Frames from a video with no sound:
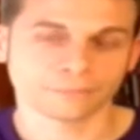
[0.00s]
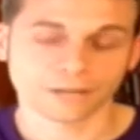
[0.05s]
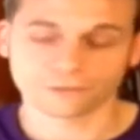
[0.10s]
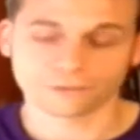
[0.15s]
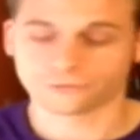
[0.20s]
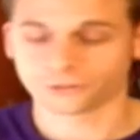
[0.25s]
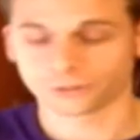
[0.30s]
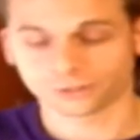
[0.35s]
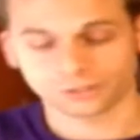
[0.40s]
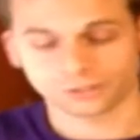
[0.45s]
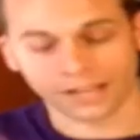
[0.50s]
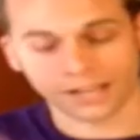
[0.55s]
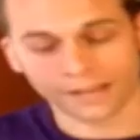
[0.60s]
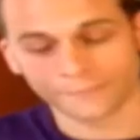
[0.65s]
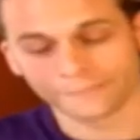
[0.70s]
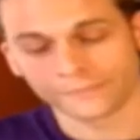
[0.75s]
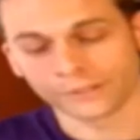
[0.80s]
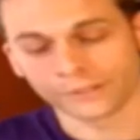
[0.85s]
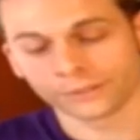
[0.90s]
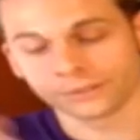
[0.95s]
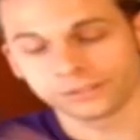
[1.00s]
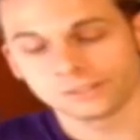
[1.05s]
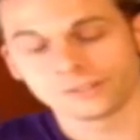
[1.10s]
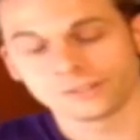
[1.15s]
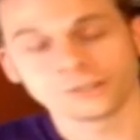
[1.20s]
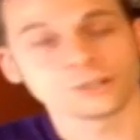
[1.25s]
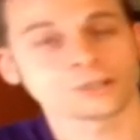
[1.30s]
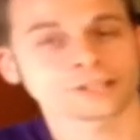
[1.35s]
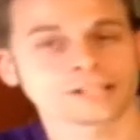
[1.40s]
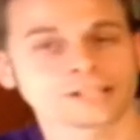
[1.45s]
My first time doing the
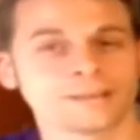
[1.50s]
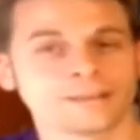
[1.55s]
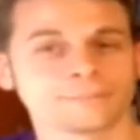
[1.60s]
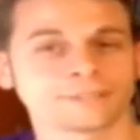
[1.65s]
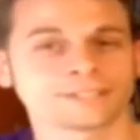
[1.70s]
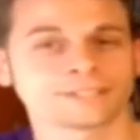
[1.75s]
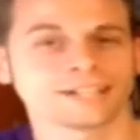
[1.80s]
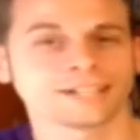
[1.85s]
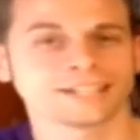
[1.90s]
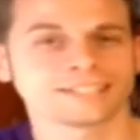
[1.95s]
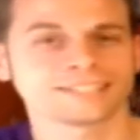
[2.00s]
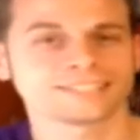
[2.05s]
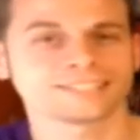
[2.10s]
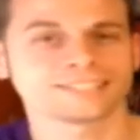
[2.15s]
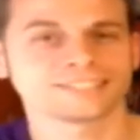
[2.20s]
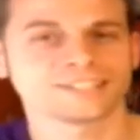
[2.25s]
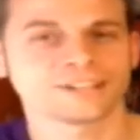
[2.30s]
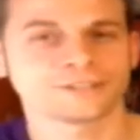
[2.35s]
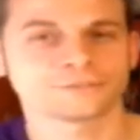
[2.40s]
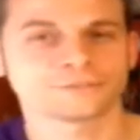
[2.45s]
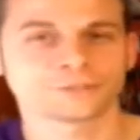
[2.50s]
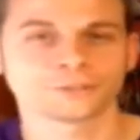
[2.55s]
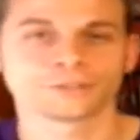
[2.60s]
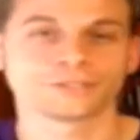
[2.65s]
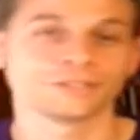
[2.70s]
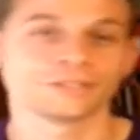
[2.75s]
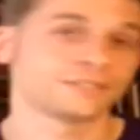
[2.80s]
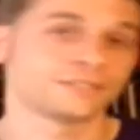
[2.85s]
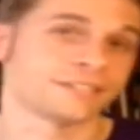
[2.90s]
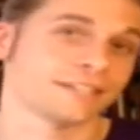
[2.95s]
New York Comic Con. I don't know. I've heard
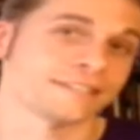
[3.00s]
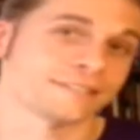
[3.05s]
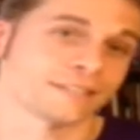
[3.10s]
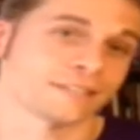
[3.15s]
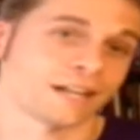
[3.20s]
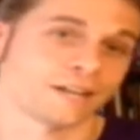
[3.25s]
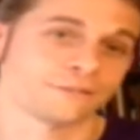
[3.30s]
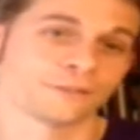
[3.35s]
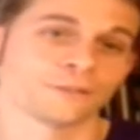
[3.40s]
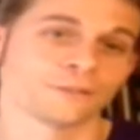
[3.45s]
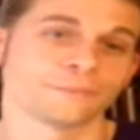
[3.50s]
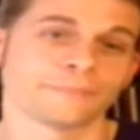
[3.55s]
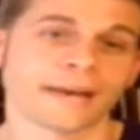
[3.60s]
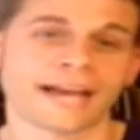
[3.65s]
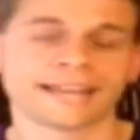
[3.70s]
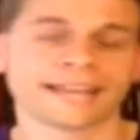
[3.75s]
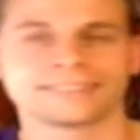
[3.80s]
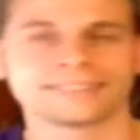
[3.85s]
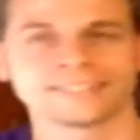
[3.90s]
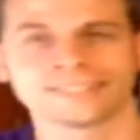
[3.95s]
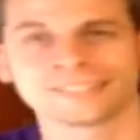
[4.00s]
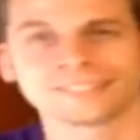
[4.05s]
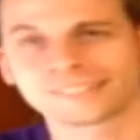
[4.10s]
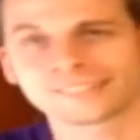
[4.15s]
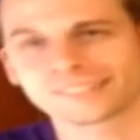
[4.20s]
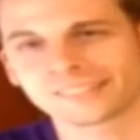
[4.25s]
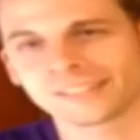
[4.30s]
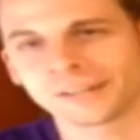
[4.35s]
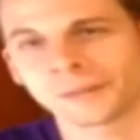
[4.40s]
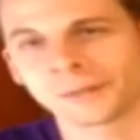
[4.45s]
good things and I've heard bad things. So